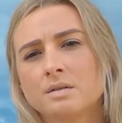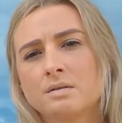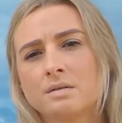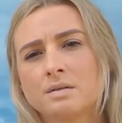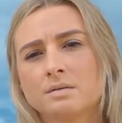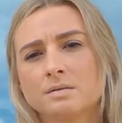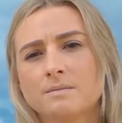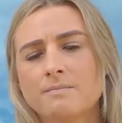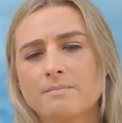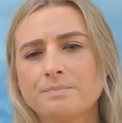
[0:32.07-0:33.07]

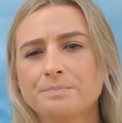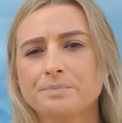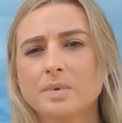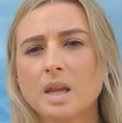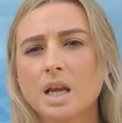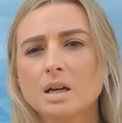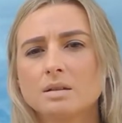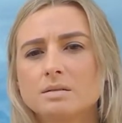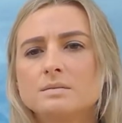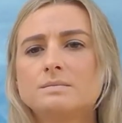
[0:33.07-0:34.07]

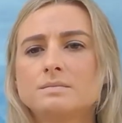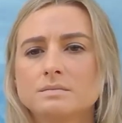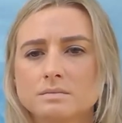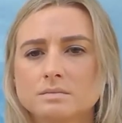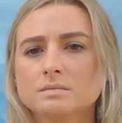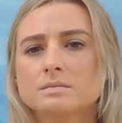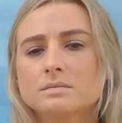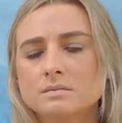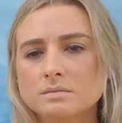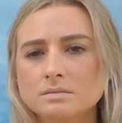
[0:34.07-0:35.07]

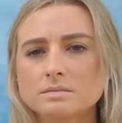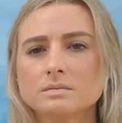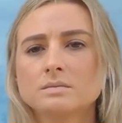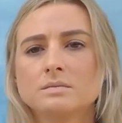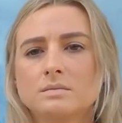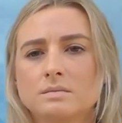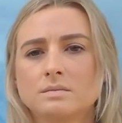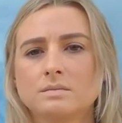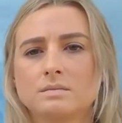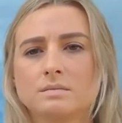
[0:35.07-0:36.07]

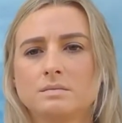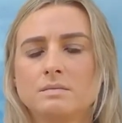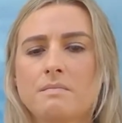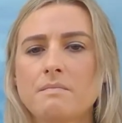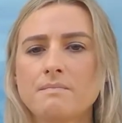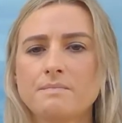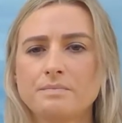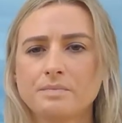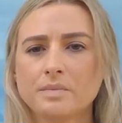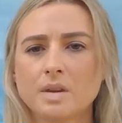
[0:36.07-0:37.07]

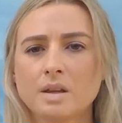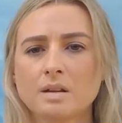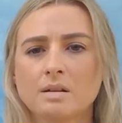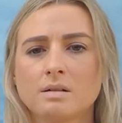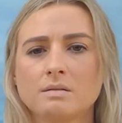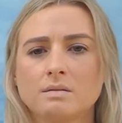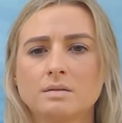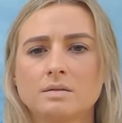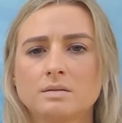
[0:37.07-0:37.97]
(not speaking)